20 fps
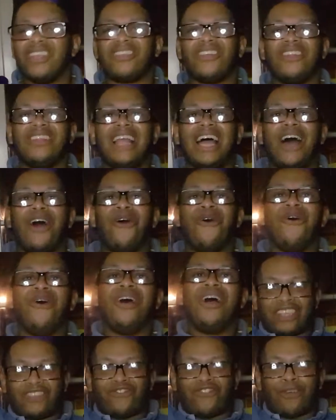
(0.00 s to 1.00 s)
So now,
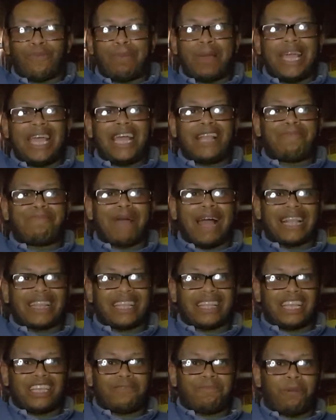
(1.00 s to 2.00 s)
it's repeated back
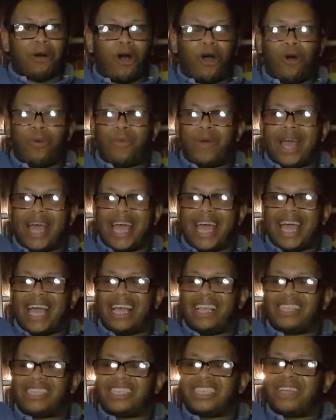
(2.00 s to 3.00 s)
to this part
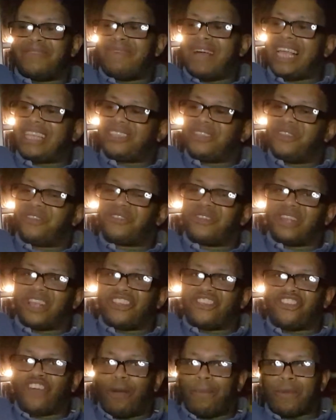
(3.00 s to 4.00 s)
where Zamatsu's going
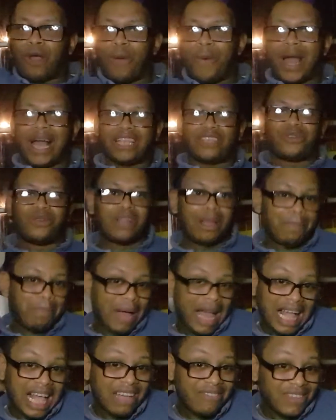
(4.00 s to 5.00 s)
to chop Goatsu in the
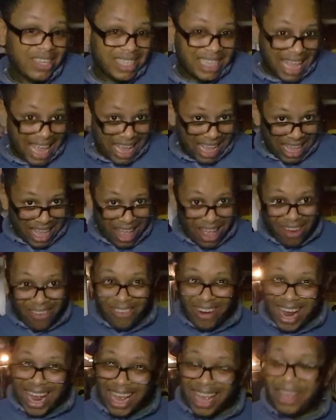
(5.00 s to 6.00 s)
back of his neck,
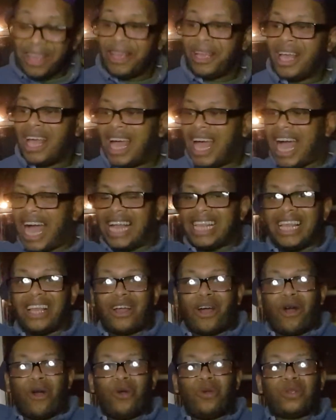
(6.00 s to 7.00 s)
right? And he
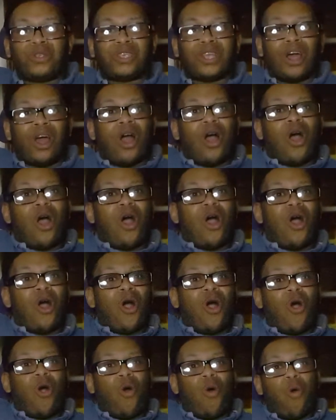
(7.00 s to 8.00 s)
goes,
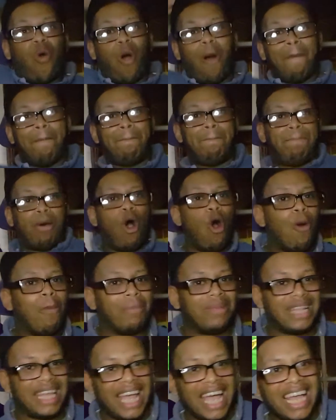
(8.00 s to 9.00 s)
whoa,
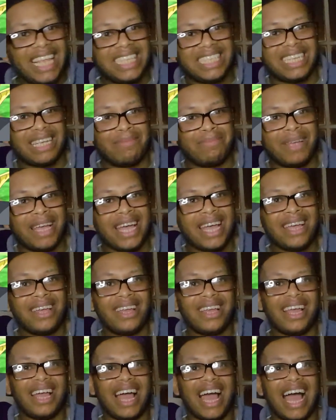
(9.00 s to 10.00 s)
boom, and he hits him, yeah?
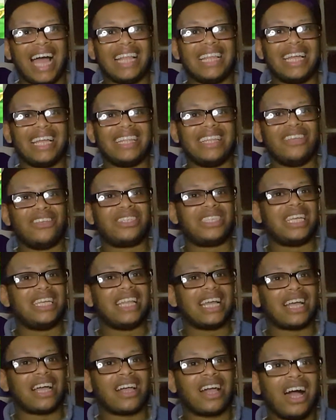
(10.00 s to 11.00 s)
And then you see
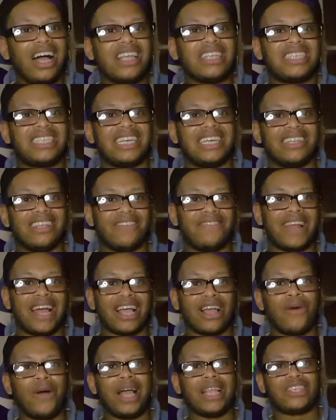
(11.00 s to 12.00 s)
like a cutscene of
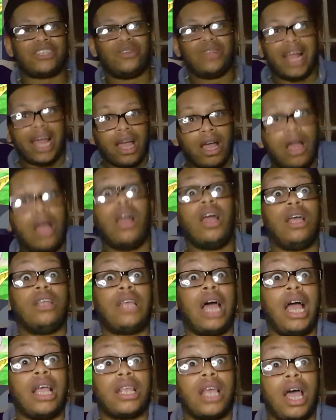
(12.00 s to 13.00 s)
like Goatsu, like,
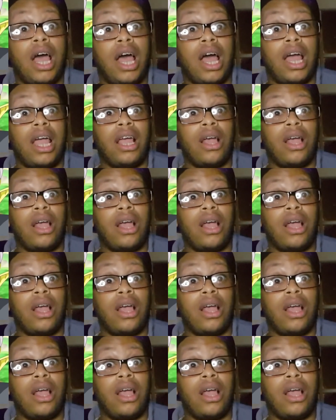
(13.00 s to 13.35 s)
his eyes like that.